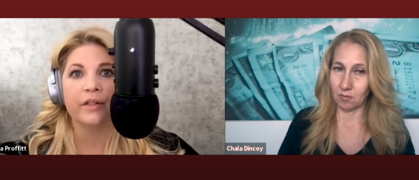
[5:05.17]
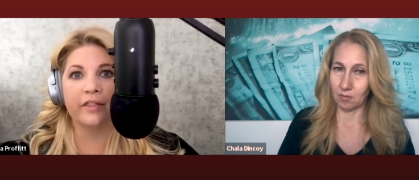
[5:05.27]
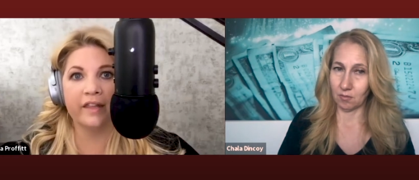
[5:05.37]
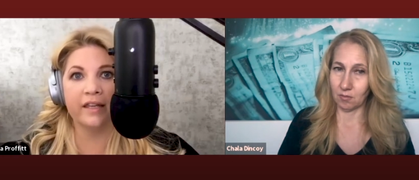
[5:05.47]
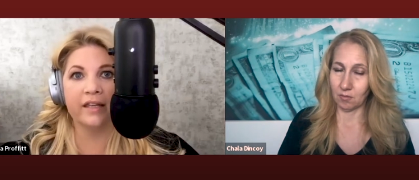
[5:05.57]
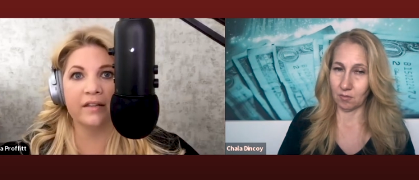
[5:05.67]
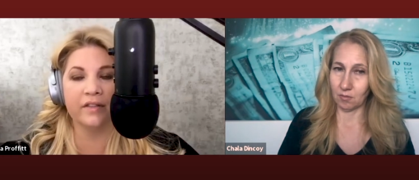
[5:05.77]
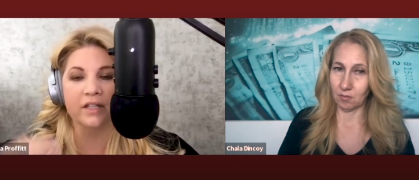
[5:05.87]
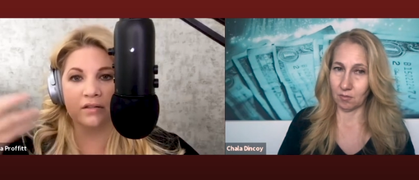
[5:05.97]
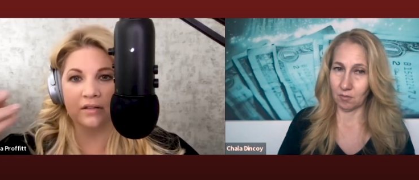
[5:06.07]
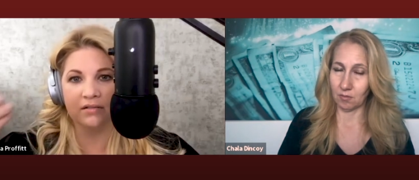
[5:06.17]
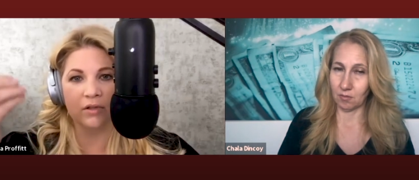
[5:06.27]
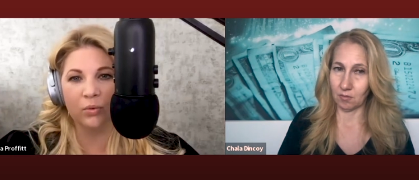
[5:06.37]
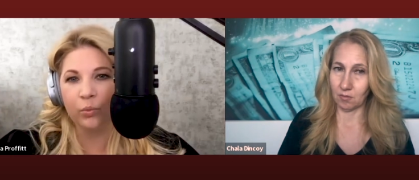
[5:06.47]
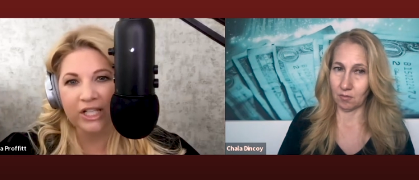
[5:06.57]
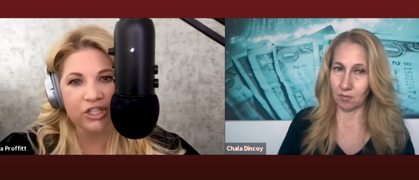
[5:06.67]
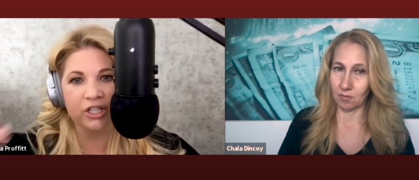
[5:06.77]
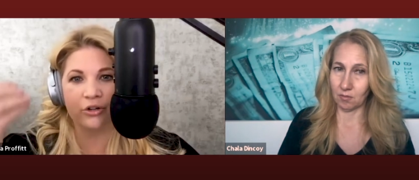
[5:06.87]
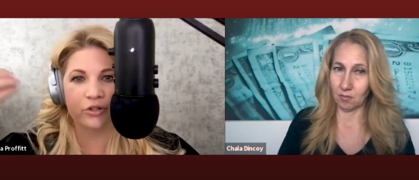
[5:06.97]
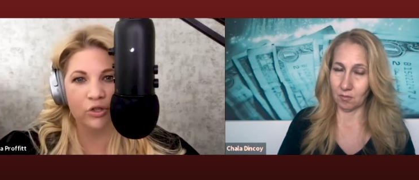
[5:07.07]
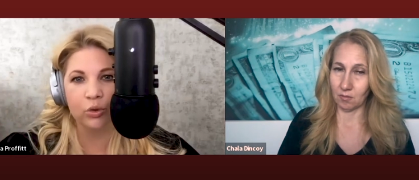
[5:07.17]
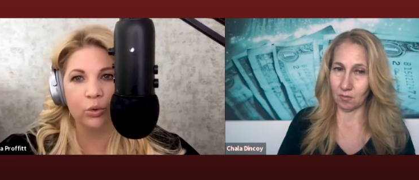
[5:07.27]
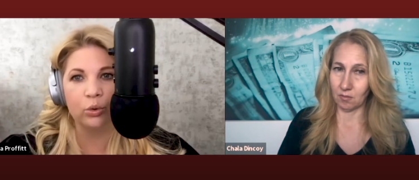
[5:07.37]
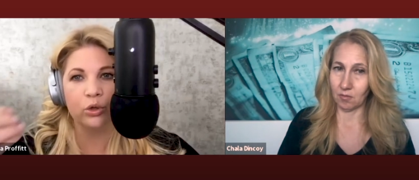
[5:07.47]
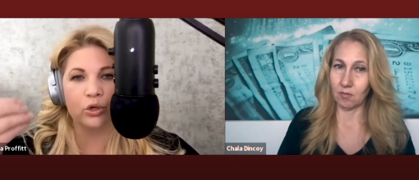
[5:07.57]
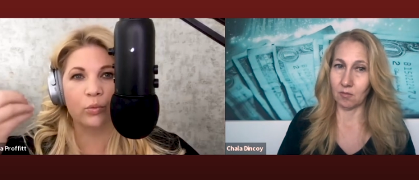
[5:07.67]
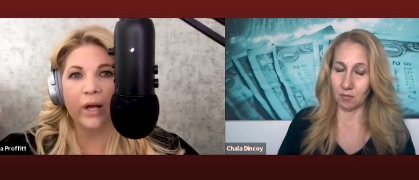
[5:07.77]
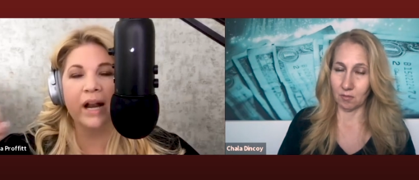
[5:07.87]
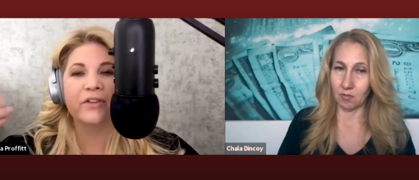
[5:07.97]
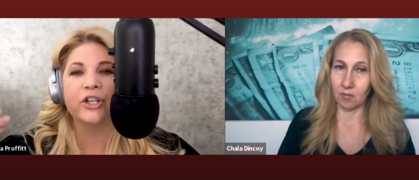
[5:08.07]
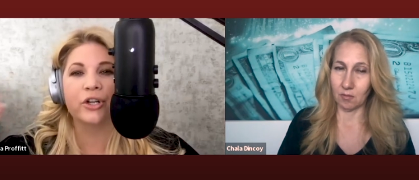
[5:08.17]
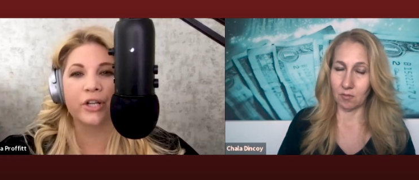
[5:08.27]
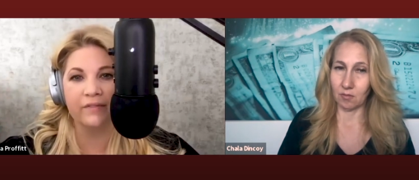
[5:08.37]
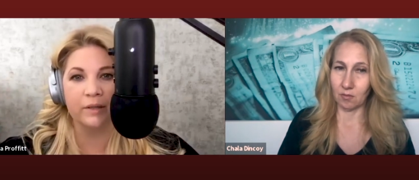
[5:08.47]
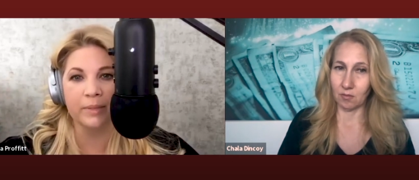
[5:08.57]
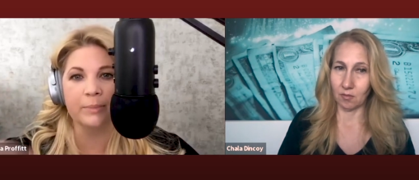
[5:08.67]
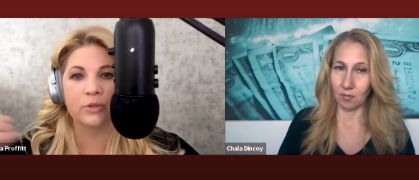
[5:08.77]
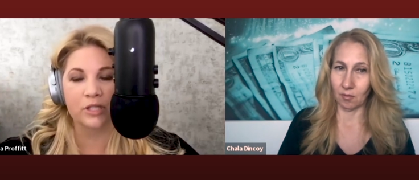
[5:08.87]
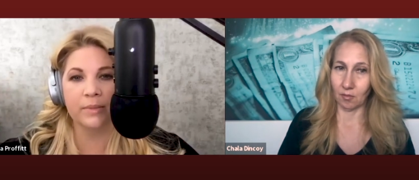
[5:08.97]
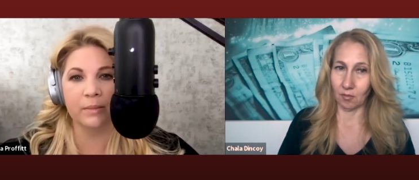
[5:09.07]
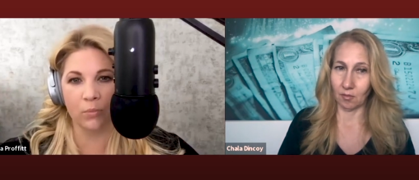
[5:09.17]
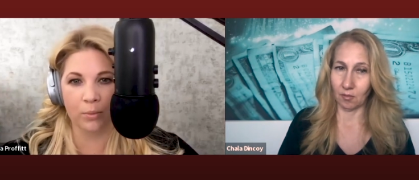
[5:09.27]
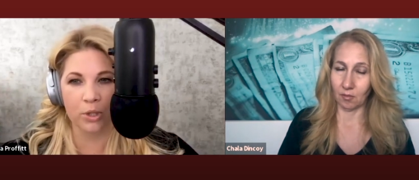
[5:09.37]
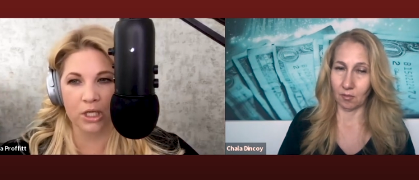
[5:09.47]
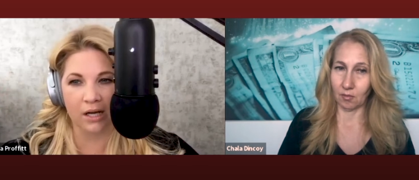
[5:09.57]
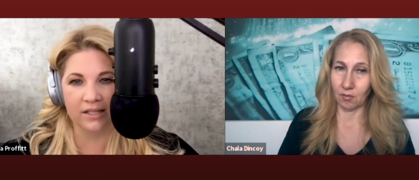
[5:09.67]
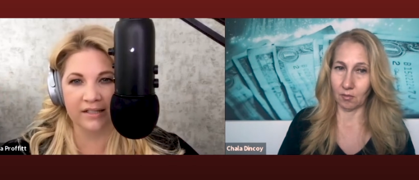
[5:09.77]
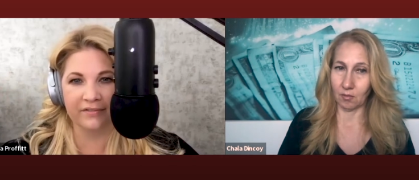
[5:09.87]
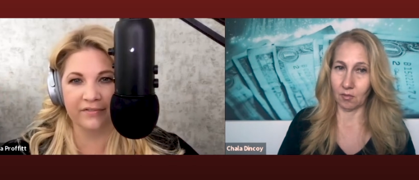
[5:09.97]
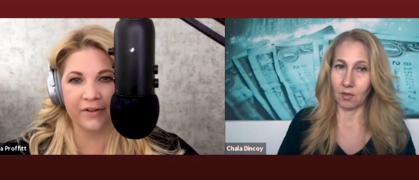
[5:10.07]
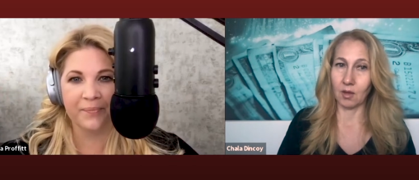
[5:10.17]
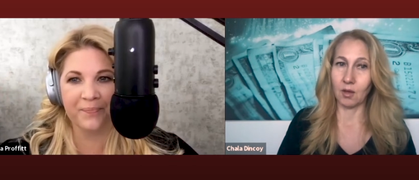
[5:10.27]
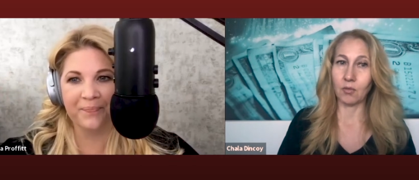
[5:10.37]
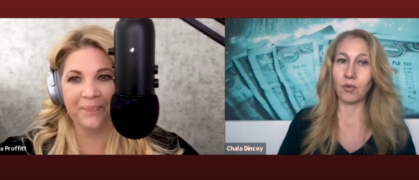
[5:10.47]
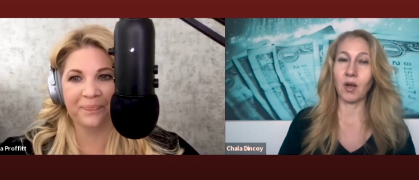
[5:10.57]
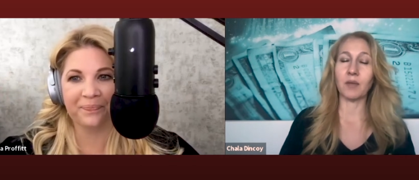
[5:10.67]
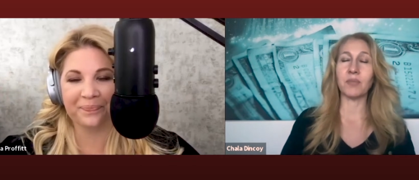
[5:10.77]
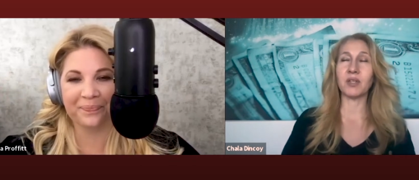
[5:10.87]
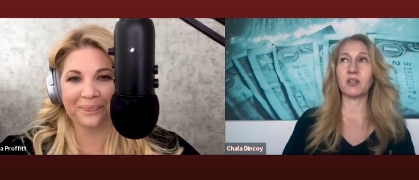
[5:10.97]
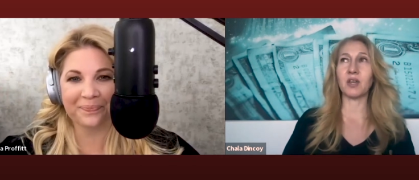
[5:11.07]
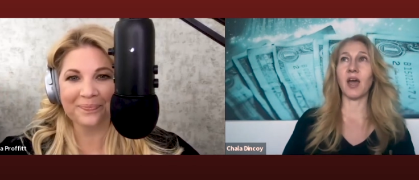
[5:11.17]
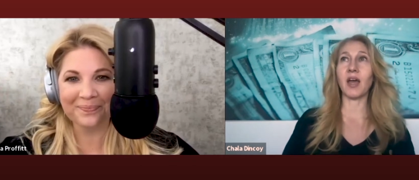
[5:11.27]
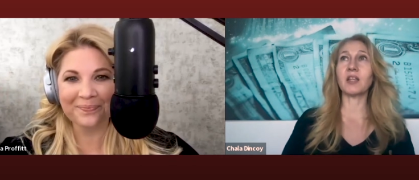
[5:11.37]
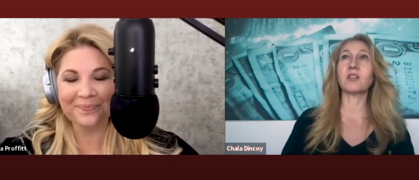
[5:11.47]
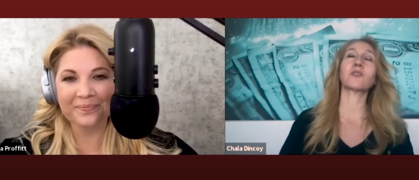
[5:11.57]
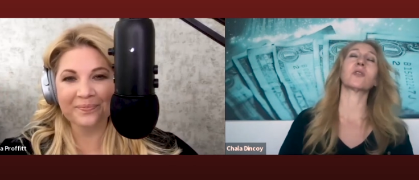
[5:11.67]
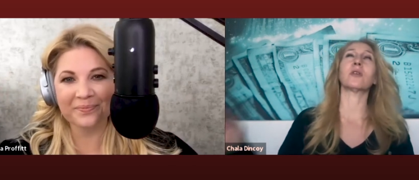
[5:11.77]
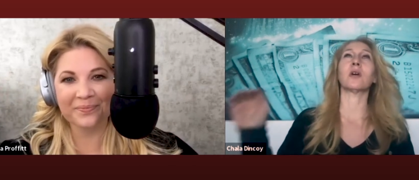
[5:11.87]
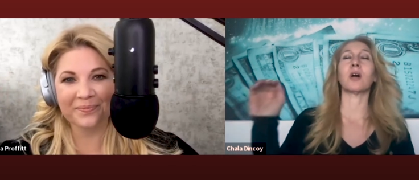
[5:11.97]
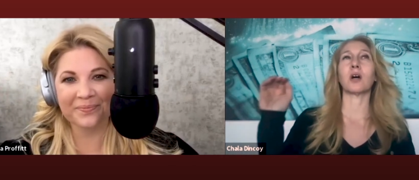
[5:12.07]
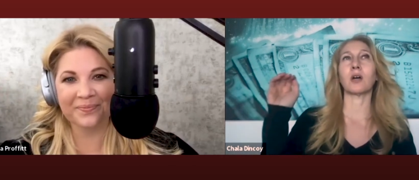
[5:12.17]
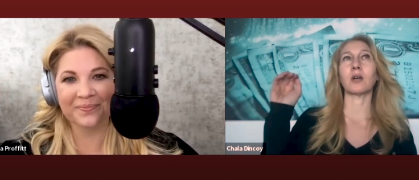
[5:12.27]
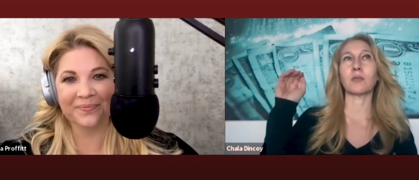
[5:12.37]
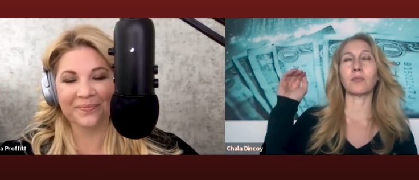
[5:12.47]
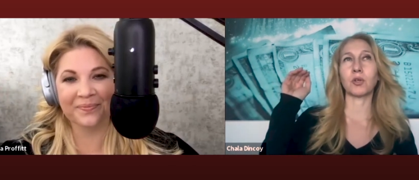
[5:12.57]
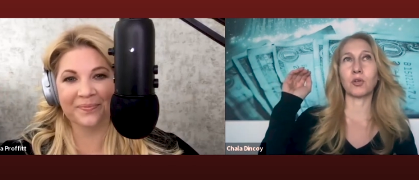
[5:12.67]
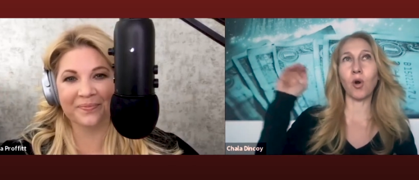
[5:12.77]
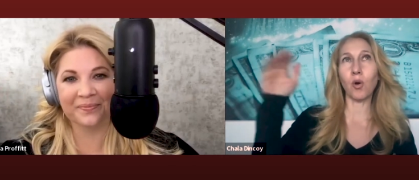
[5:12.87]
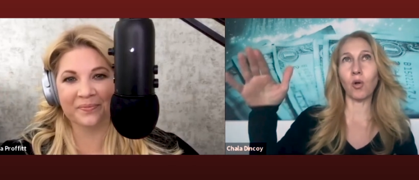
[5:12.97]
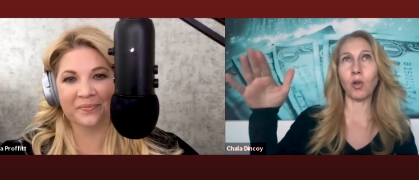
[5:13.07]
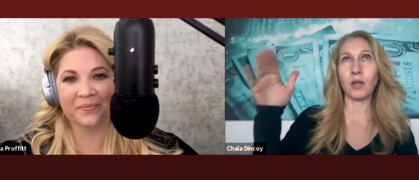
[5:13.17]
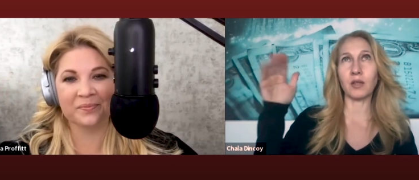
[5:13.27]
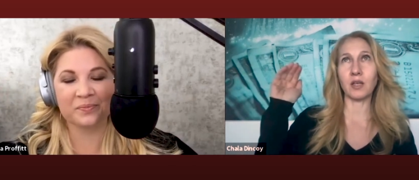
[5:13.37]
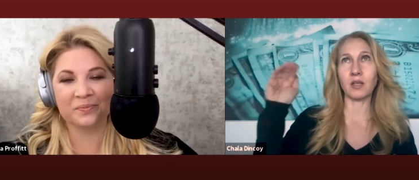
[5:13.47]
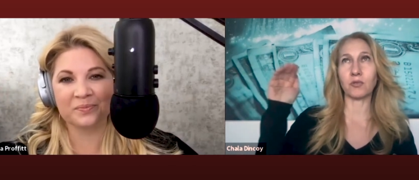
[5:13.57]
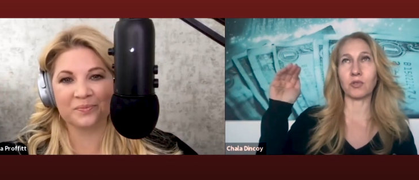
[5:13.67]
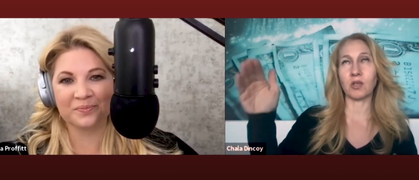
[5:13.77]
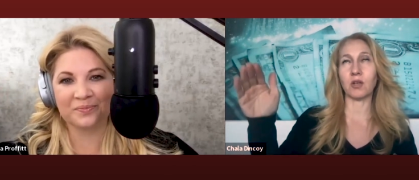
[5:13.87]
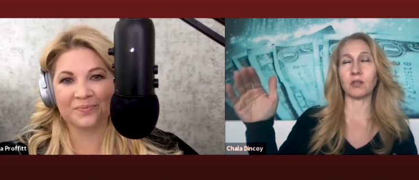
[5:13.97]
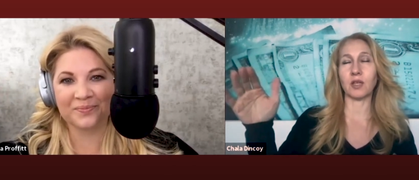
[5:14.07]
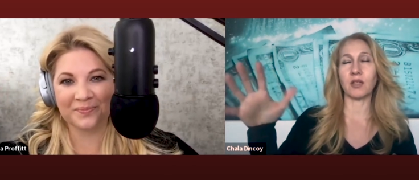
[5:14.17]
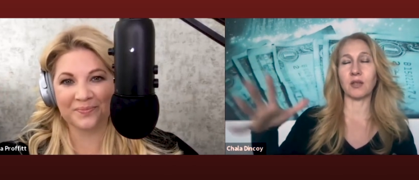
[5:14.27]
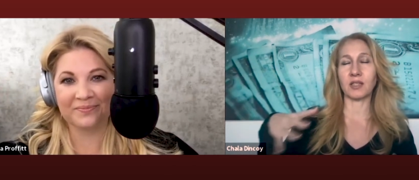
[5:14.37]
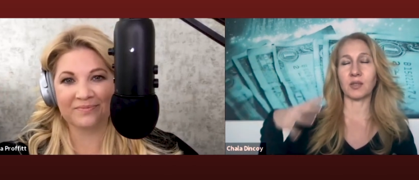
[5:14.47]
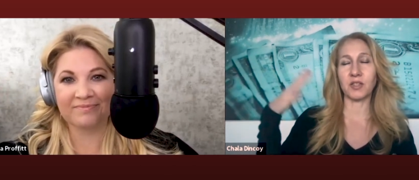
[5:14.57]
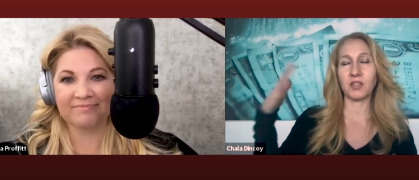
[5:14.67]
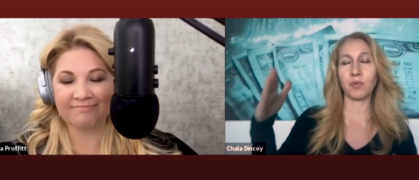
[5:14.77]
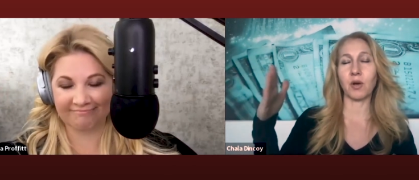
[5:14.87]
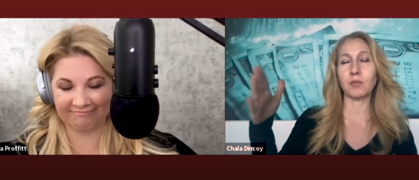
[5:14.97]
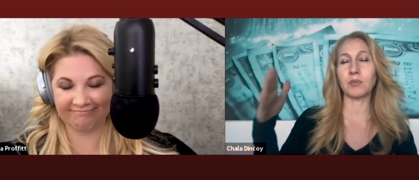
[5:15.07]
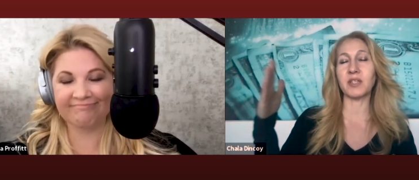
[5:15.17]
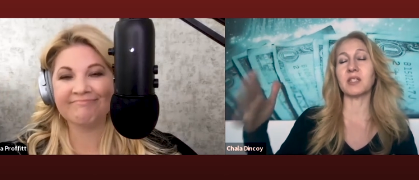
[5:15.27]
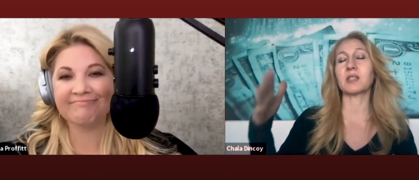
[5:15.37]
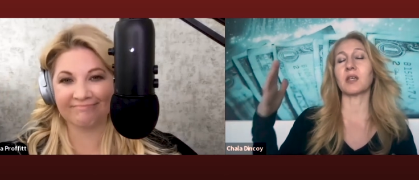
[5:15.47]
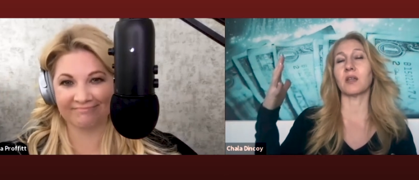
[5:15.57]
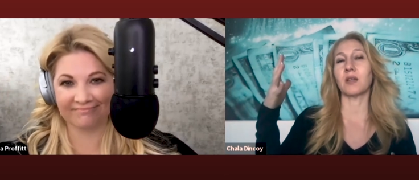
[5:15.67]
Speaker 1: the the the, the widget or the tool or whatever you're giving people to be more productive.
Speaker 2: Right, but the end uh, goal and the end result and the expensive problem is